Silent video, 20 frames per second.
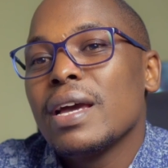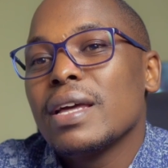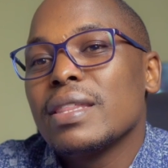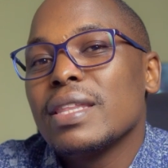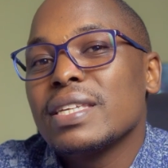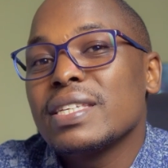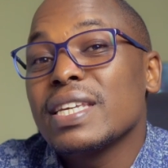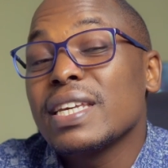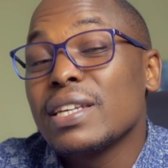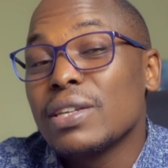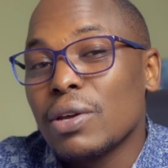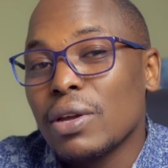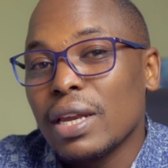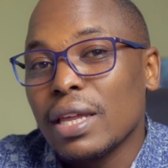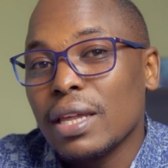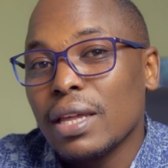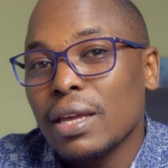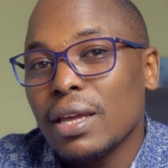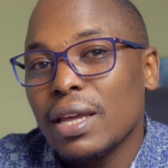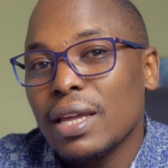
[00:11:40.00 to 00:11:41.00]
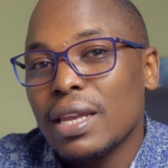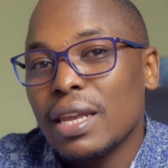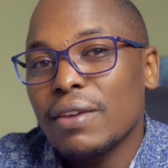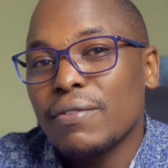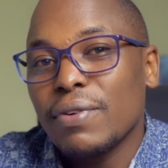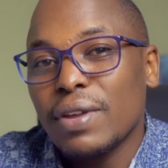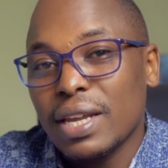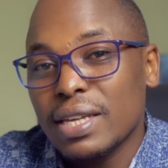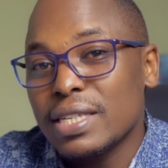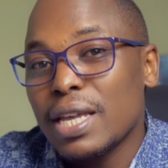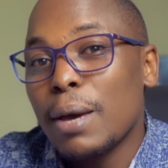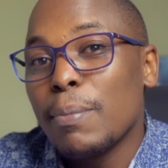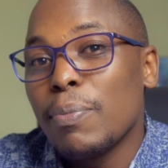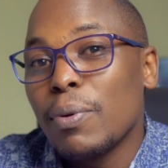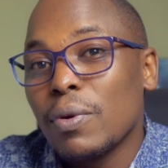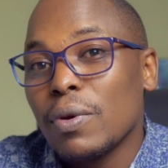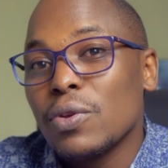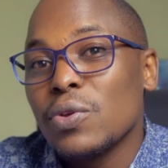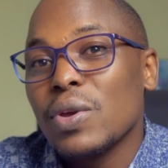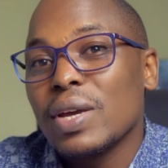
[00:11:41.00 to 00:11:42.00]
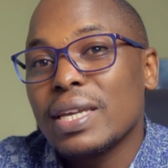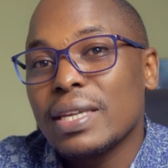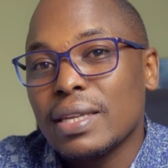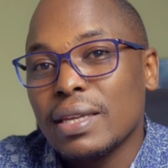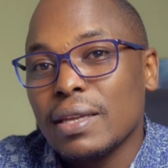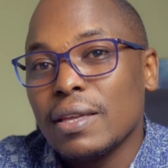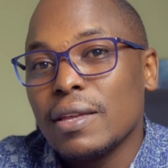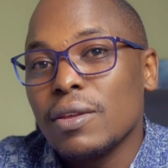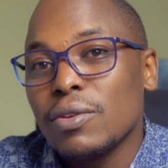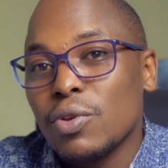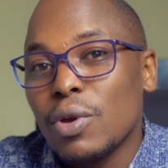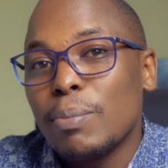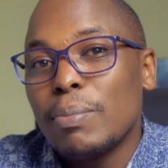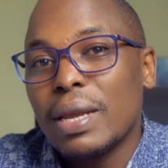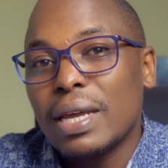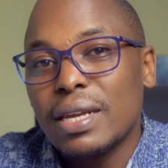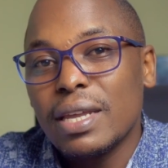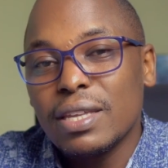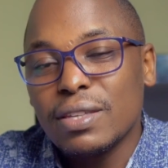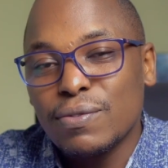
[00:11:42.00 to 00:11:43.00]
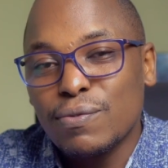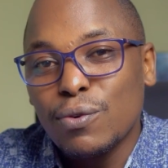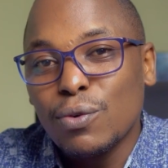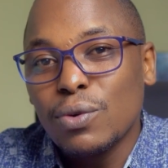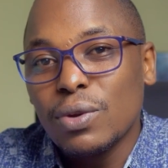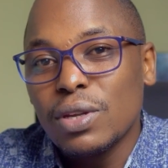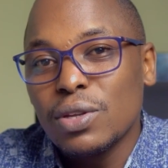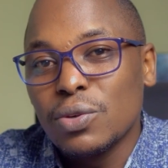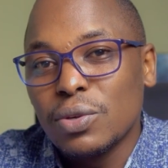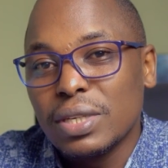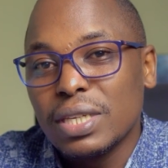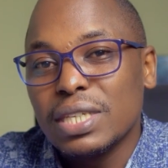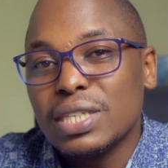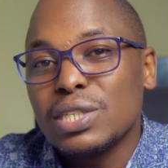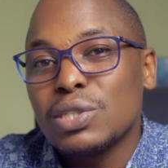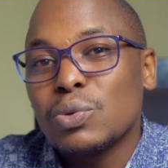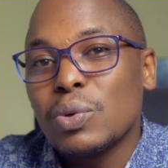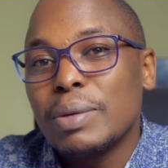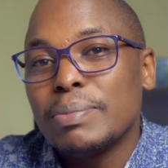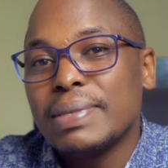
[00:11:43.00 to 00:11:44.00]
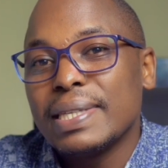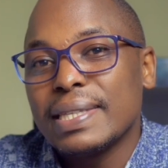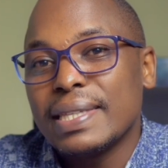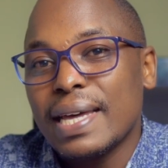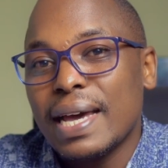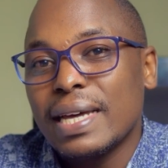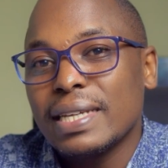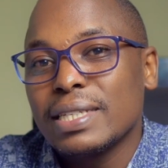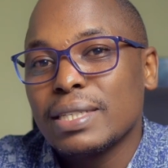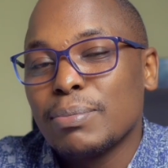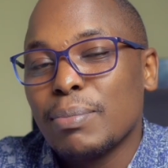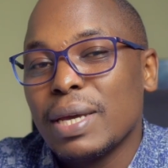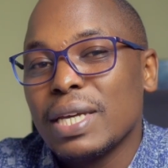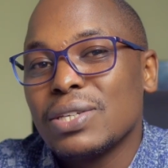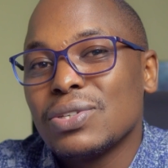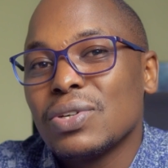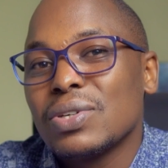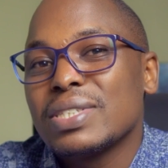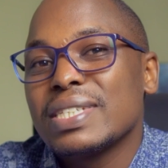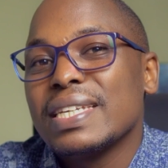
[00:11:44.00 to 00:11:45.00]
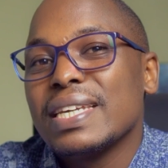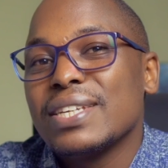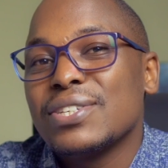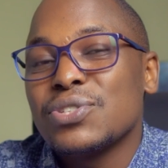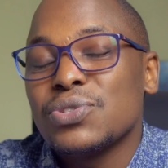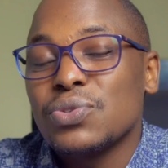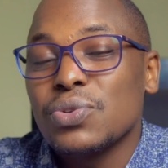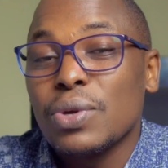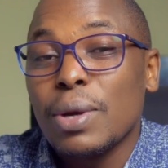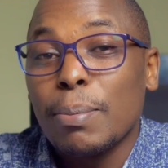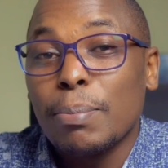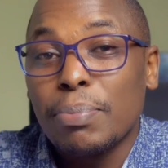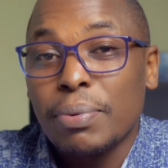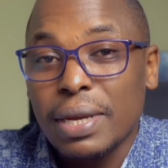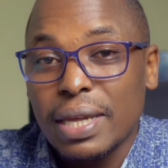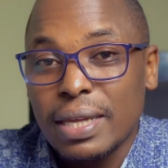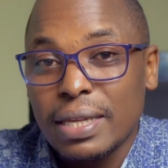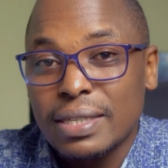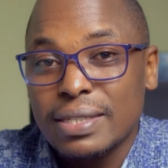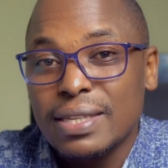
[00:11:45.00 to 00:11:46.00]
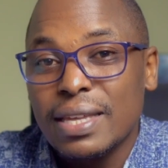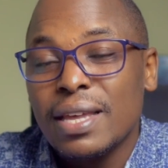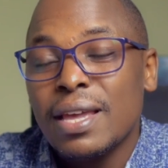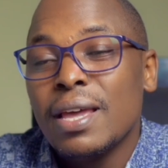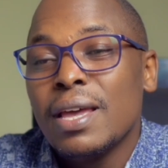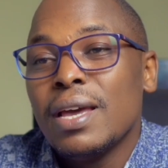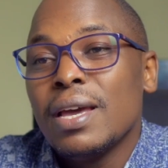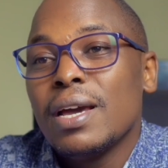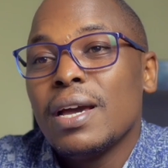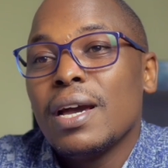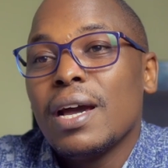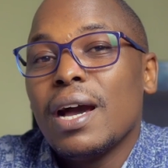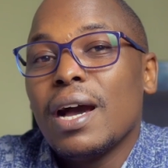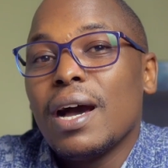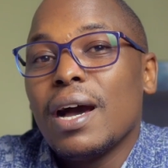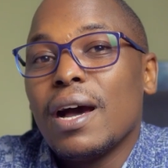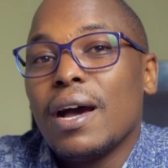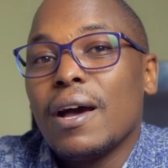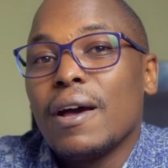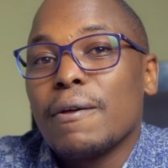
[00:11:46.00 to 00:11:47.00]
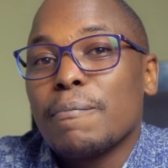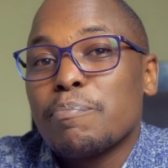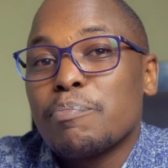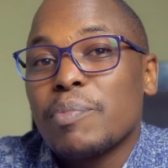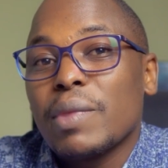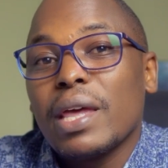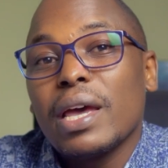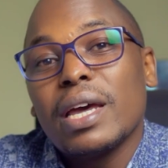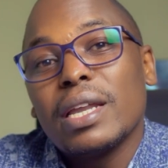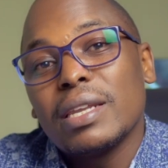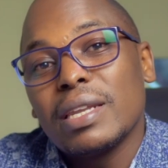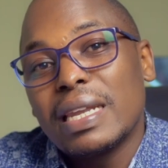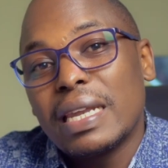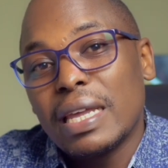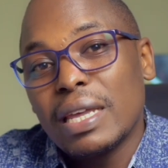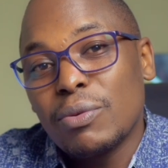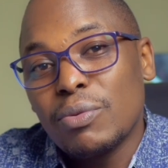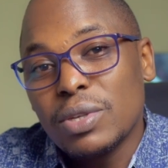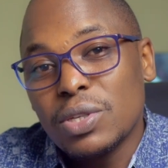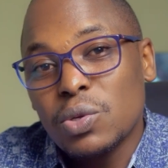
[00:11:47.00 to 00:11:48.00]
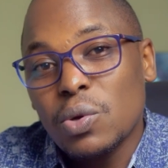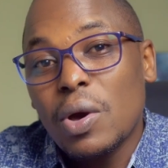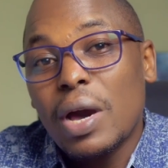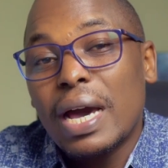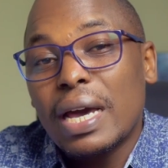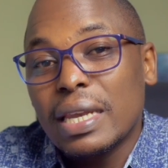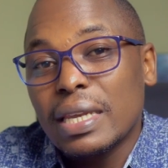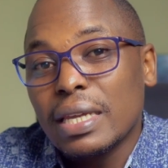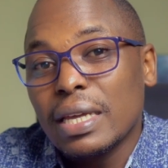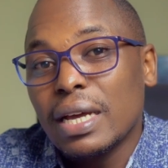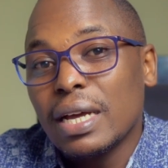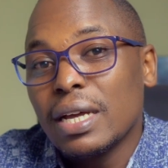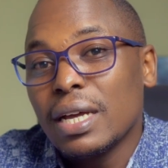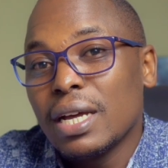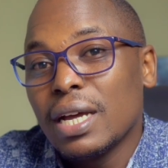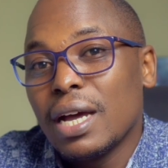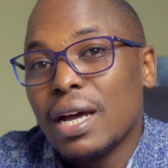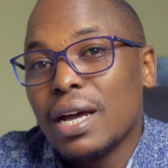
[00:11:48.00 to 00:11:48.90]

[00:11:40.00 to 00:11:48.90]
the signaling, like for example, your bladder is full, you need to empty that, might not get to your brains. And like we saw earlier,